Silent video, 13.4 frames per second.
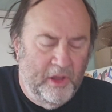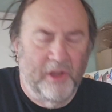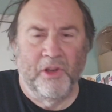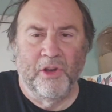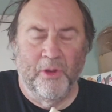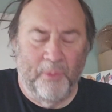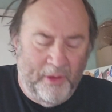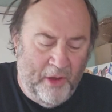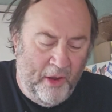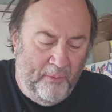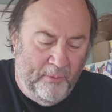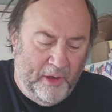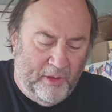you know,
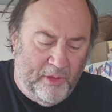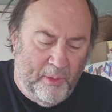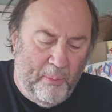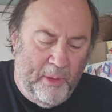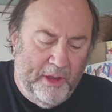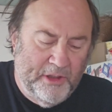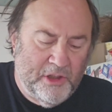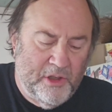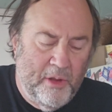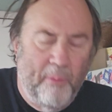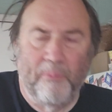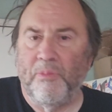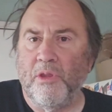like the best,
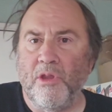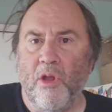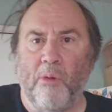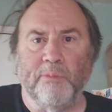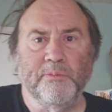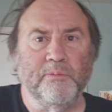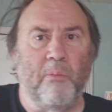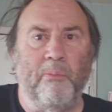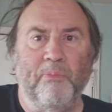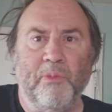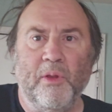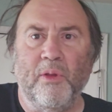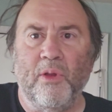
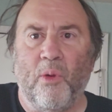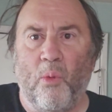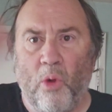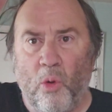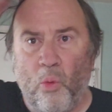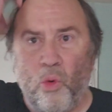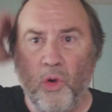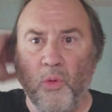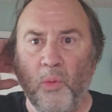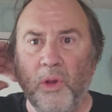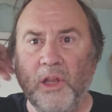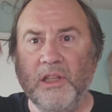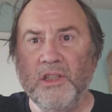
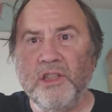award-winning